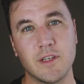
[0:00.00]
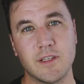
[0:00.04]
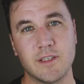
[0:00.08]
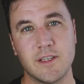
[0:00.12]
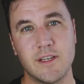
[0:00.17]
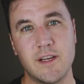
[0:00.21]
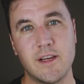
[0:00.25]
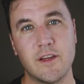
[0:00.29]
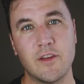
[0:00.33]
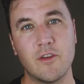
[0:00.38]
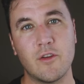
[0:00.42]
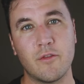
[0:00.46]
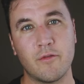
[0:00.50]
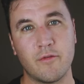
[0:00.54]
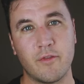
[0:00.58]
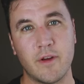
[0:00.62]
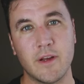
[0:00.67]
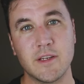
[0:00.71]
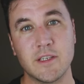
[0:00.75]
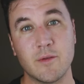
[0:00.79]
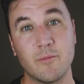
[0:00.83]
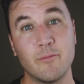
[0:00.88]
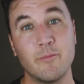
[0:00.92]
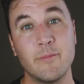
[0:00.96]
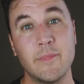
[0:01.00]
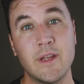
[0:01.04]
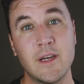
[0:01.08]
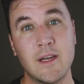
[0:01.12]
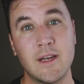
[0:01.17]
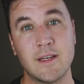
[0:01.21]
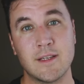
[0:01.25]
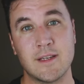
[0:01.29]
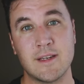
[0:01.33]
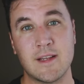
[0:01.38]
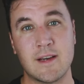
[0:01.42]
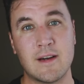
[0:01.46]
to take your flies a
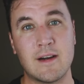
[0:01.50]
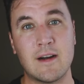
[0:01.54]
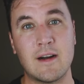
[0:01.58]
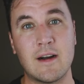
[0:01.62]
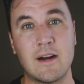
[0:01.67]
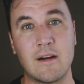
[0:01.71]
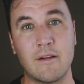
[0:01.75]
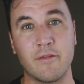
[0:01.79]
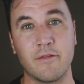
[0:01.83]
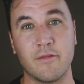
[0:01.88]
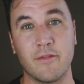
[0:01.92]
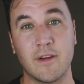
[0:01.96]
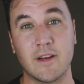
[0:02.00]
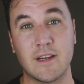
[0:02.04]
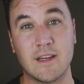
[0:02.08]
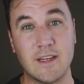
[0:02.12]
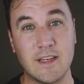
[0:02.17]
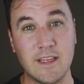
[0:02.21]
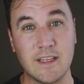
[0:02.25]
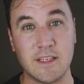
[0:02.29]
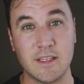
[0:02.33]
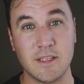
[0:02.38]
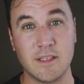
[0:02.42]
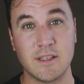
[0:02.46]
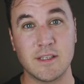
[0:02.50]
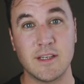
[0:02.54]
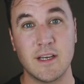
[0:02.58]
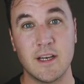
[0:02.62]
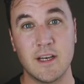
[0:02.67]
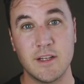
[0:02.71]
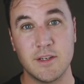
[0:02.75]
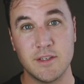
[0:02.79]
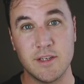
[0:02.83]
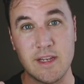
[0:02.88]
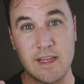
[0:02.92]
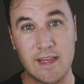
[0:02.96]
minute and a half at least
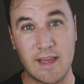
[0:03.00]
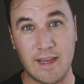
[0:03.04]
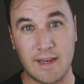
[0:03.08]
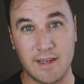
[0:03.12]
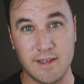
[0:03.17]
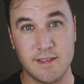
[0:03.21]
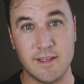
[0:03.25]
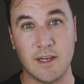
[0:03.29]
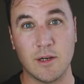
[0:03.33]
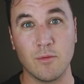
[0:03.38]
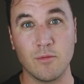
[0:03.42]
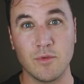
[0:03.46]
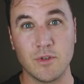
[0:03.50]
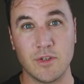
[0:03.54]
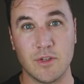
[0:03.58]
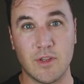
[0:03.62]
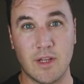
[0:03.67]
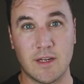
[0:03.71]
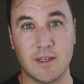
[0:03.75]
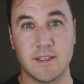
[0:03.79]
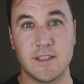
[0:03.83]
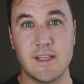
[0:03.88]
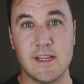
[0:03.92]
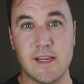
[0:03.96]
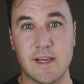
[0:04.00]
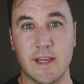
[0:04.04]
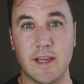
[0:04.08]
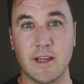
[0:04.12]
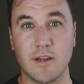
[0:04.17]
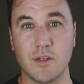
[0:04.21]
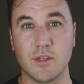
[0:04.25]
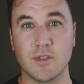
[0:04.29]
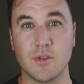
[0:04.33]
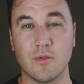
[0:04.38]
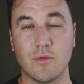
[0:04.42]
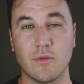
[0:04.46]
to get down to that
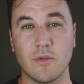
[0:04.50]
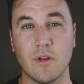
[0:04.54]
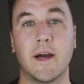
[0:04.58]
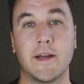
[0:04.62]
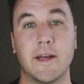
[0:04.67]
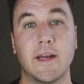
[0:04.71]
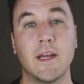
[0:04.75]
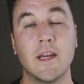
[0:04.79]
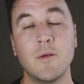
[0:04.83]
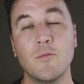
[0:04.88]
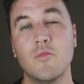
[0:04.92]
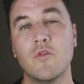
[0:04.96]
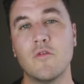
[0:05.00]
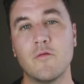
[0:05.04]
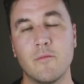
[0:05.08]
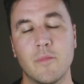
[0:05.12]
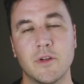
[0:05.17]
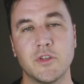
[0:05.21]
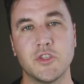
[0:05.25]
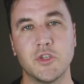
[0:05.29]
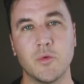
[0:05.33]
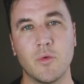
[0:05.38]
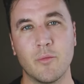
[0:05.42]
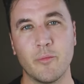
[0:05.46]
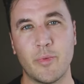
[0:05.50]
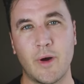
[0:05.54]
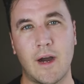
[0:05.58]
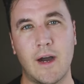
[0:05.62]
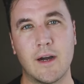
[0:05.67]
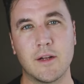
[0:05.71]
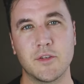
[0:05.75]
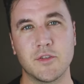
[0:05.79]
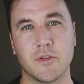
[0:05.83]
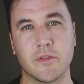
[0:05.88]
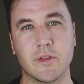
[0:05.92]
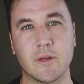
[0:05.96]
taking zone. And any movement you
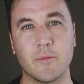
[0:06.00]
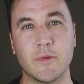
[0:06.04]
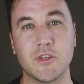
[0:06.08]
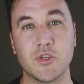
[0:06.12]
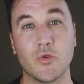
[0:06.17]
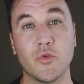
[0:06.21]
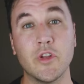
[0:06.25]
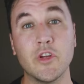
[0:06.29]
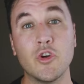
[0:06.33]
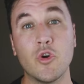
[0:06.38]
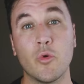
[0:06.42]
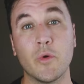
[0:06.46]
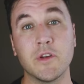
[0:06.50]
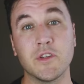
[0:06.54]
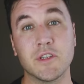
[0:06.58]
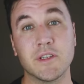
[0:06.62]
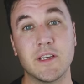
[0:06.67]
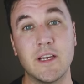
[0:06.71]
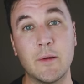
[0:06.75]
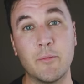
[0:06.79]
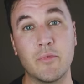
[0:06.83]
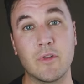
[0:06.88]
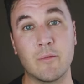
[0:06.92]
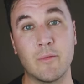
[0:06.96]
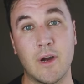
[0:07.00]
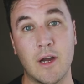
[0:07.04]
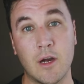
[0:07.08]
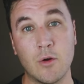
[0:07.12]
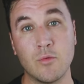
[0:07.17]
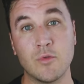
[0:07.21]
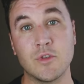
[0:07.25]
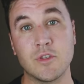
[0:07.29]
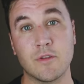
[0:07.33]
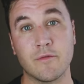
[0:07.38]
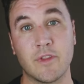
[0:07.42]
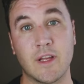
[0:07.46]
impart on them is only going to keep them
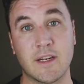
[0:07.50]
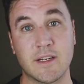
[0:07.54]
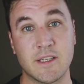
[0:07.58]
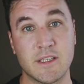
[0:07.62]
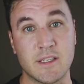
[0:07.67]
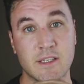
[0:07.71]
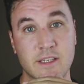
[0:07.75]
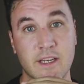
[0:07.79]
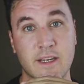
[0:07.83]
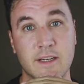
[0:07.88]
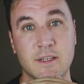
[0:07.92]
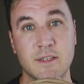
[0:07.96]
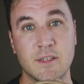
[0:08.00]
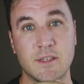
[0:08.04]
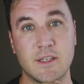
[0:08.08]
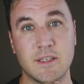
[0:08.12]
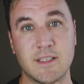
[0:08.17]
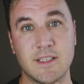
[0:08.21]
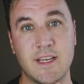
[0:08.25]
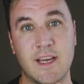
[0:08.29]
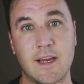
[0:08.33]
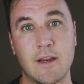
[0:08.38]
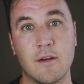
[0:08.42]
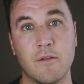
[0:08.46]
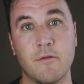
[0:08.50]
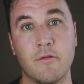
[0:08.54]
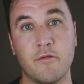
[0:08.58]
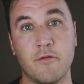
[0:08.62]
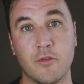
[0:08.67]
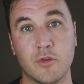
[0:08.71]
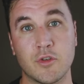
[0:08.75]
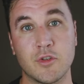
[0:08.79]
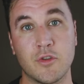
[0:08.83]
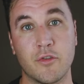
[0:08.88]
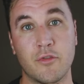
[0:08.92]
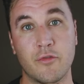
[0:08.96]
out of that 6 to 10
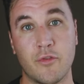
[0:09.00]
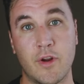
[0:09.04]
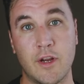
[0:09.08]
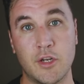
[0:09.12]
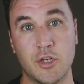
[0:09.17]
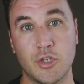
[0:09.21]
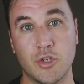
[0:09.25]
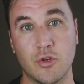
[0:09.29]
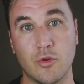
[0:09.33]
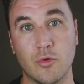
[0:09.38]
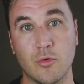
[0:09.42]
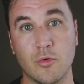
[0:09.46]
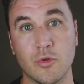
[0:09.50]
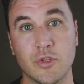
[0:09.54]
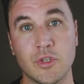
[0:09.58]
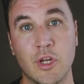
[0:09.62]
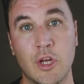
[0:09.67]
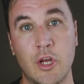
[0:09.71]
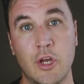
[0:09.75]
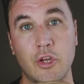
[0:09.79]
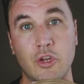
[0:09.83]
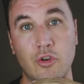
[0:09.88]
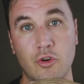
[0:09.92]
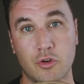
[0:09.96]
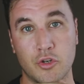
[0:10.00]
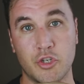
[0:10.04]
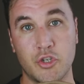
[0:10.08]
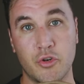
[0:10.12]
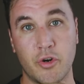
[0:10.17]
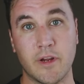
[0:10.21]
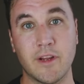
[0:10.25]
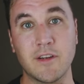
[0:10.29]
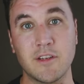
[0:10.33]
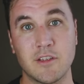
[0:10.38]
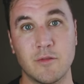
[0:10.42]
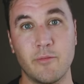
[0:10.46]
foot threshold you're
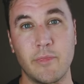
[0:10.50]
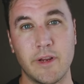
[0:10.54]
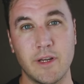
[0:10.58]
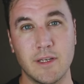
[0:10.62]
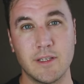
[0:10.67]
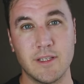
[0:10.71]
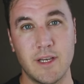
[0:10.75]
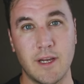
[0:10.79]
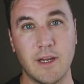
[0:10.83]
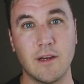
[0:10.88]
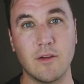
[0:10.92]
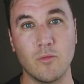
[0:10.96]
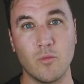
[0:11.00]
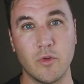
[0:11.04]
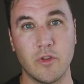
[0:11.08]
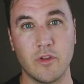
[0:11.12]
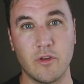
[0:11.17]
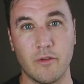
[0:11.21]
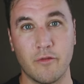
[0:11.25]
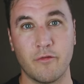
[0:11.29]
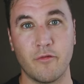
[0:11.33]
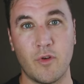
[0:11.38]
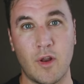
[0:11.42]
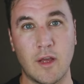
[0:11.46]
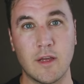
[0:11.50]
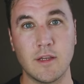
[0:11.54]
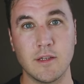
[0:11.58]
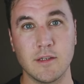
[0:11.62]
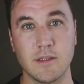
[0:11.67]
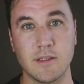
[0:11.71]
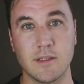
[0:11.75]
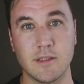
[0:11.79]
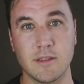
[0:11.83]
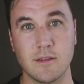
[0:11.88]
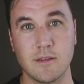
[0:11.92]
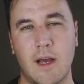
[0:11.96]
trying to maintain with your
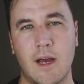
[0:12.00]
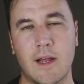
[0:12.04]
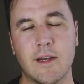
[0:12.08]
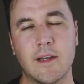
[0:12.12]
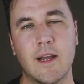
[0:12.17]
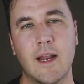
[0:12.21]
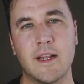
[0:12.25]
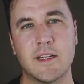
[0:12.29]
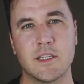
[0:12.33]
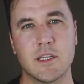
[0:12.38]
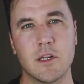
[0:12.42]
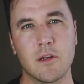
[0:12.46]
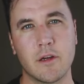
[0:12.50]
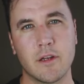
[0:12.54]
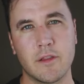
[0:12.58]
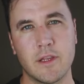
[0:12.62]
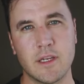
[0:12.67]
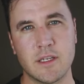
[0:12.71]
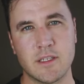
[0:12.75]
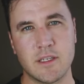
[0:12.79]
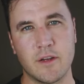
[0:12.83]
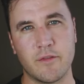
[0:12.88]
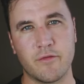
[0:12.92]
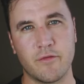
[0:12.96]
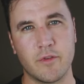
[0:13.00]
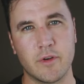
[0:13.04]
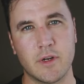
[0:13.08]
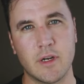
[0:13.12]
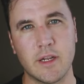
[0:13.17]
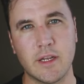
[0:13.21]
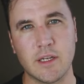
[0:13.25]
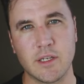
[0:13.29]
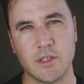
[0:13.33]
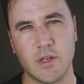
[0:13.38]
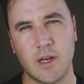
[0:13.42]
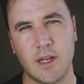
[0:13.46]
flies. And let's look at this
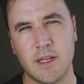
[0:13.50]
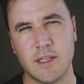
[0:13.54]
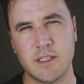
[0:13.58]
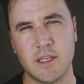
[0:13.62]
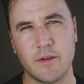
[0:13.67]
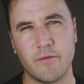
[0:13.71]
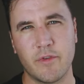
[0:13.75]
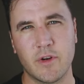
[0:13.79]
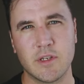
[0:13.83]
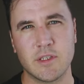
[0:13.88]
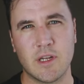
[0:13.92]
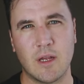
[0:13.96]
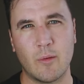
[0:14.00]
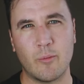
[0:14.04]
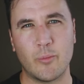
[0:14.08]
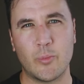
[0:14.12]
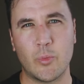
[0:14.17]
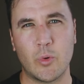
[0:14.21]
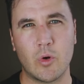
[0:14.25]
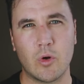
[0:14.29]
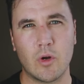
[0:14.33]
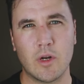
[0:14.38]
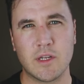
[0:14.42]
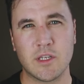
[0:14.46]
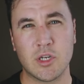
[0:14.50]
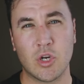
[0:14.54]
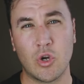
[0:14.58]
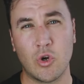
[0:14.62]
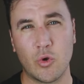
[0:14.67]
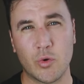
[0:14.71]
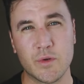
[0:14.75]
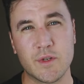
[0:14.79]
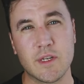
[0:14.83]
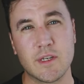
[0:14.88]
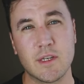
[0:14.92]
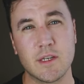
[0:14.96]
differently. So let's say for example, it's closer